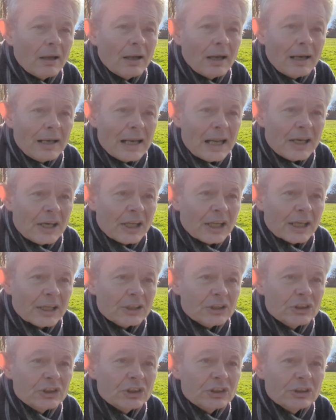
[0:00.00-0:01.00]

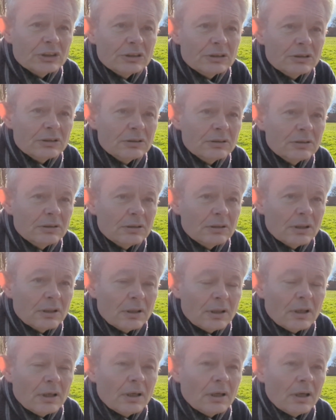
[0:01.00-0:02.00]
lineage,
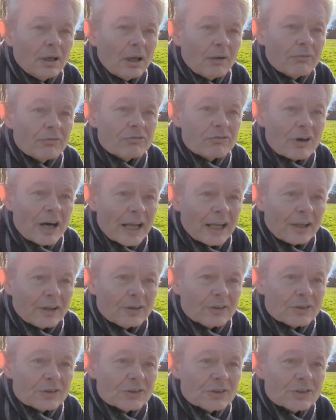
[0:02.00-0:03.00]

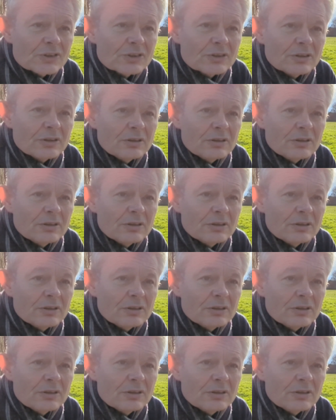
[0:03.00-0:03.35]
friends.